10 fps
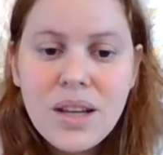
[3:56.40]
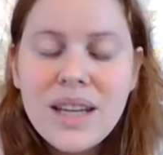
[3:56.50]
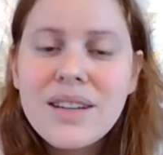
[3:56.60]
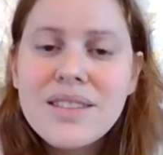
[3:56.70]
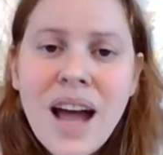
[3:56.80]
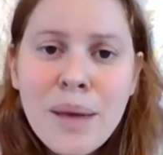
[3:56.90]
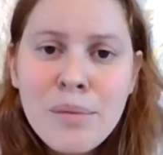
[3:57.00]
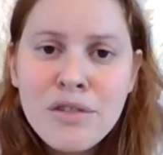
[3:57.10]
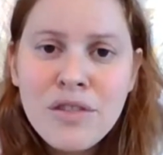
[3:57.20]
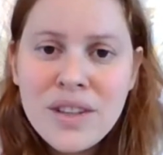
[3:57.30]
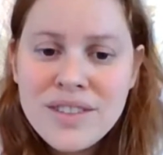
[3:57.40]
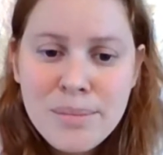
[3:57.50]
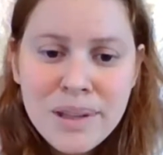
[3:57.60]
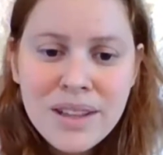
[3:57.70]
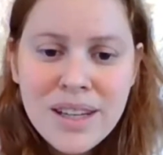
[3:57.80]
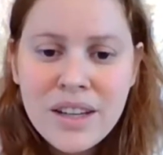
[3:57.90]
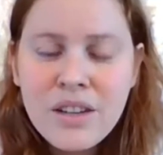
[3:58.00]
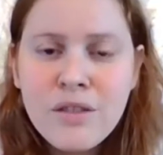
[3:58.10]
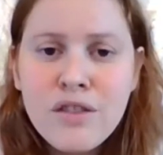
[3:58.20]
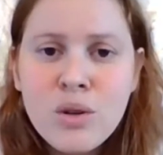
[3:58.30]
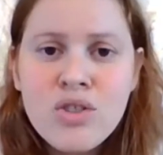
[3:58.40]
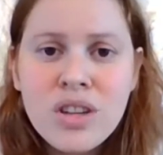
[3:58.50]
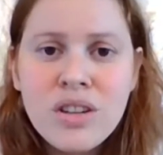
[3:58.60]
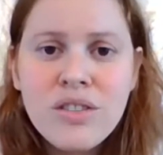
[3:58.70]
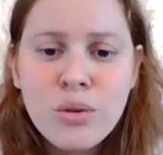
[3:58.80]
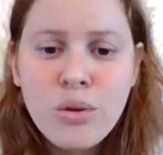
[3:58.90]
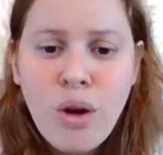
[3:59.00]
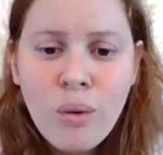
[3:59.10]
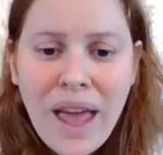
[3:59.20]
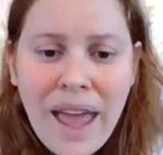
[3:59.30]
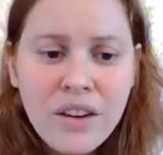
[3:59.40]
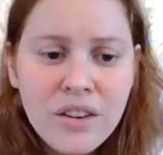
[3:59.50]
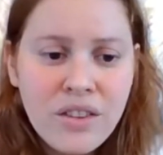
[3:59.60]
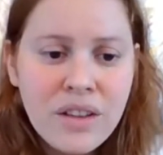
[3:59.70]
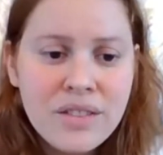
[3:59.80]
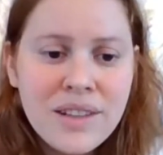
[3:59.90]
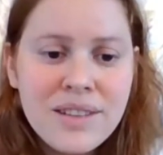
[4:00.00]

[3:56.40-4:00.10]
In a time of instability and confusion, Sukkot anchors us in